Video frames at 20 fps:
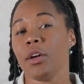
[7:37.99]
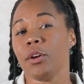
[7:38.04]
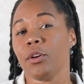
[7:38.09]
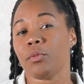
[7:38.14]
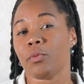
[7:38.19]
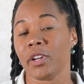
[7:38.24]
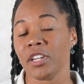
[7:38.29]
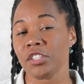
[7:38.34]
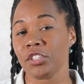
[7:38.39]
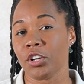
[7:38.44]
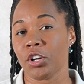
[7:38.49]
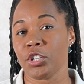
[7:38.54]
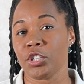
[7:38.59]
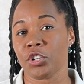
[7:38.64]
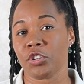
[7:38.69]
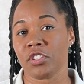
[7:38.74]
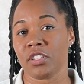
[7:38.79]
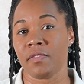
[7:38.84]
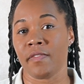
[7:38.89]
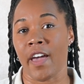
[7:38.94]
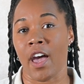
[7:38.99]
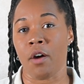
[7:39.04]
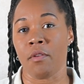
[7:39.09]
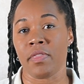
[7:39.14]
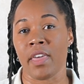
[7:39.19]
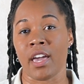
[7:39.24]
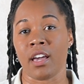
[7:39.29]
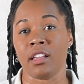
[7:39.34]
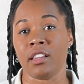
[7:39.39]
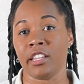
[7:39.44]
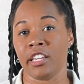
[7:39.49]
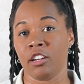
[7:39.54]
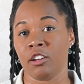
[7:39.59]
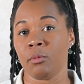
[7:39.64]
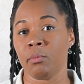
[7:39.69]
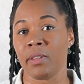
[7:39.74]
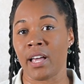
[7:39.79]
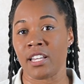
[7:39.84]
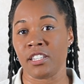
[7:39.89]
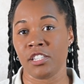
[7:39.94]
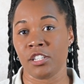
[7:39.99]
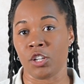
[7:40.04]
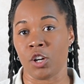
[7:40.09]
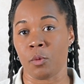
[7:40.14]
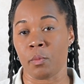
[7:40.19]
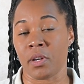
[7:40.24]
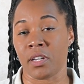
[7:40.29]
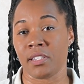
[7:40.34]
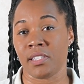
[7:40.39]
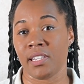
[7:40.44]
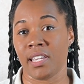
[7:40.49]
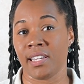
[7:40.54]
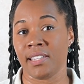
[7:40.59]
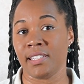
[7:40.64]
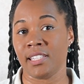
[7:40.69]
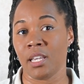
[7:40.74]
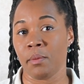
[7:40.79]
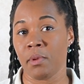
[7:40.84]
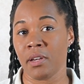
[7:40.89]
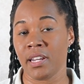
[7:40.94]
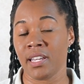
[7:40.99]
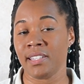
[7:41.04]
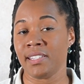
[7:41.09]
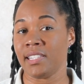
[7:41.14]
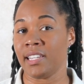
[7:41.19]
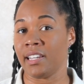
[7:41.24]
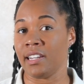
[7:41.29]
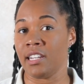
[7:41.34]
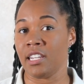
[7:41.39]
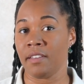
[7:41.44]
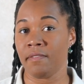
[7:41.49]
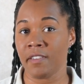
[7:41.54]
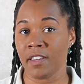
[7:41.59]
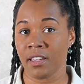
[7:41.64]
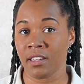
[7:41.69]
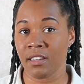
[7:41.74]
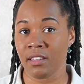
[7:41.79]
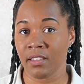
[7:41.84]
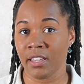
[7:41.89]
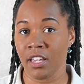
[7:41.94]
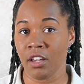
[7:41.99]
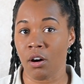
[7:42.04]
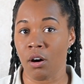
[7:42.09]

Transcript: Researchers found that glioblastomas exhibited significantly